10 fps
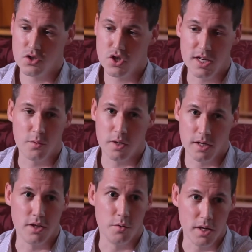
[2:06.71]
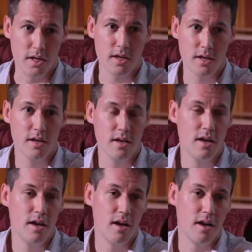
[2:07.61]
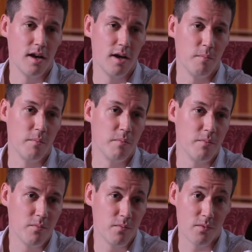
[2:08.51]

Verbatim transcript: genuinely unique, um,